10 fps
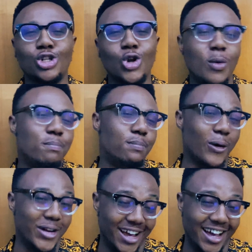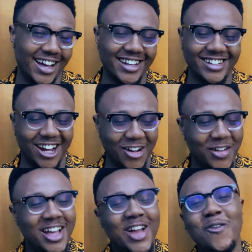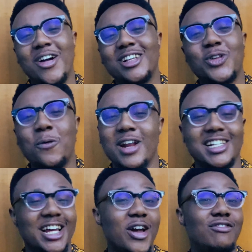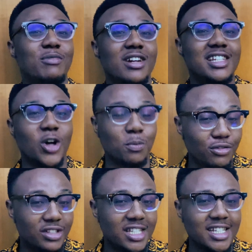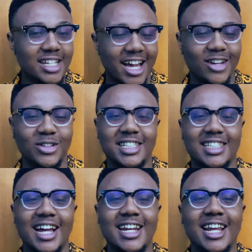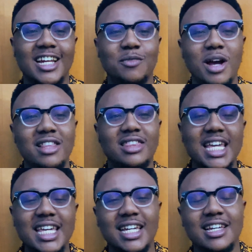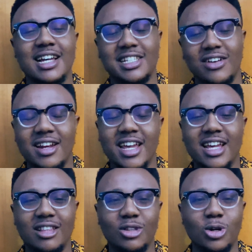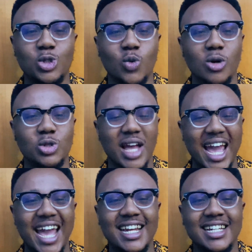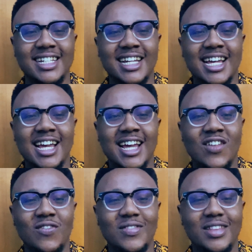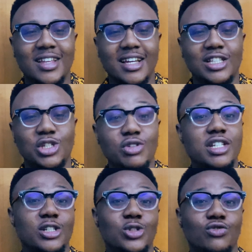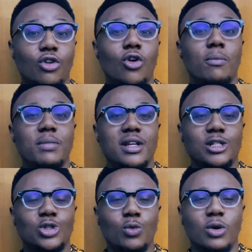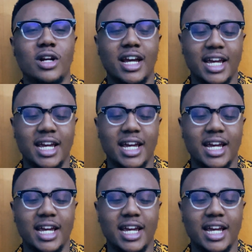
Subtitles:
slow burner. Now, slow burners are not everybody's cup of tea. I understand that, but I think Asiri Ade does well to end its reason for being a slow burner